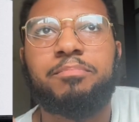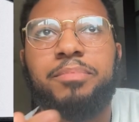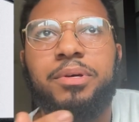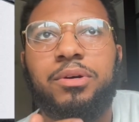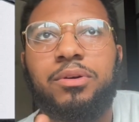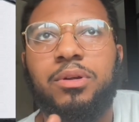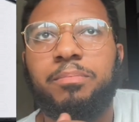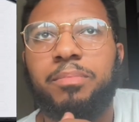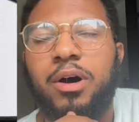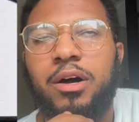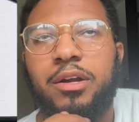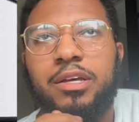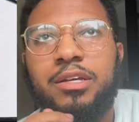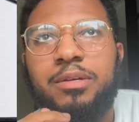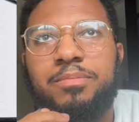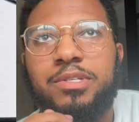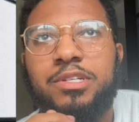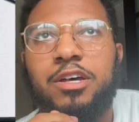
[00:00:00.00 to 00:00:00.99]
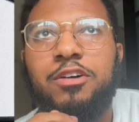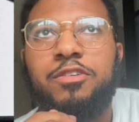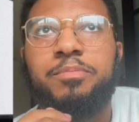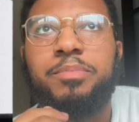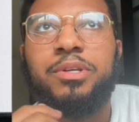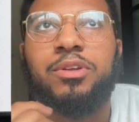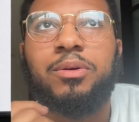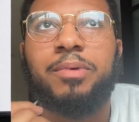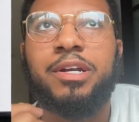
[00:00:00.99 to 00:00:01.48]
build upon it himself,
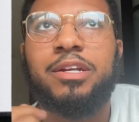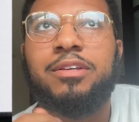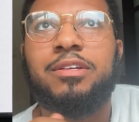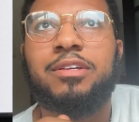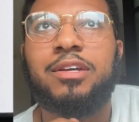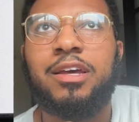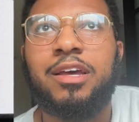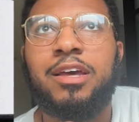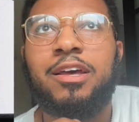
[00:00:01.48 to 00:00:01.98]
but nobody